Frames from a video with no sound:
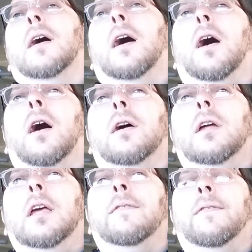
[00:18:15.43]
uh,
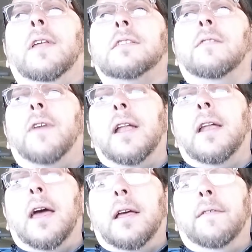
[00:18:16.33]
if this
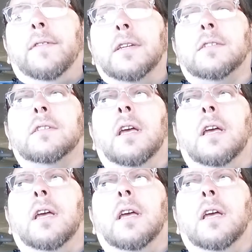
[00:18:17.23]
event, if this,